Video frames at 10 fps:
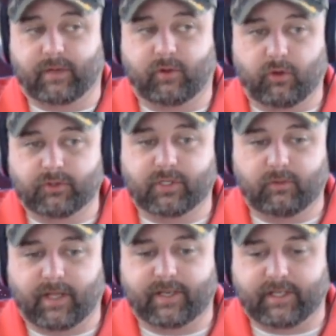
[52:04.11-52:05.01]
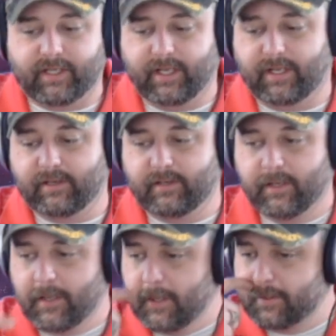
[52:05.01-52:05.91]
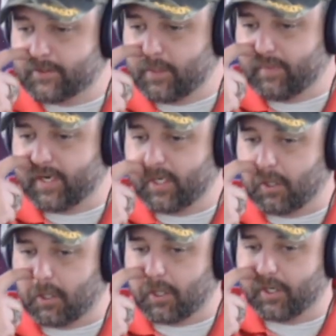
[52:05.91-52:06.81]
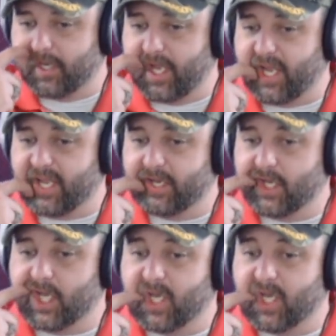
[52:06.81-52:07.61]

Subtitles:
I would also like to get somebody on, and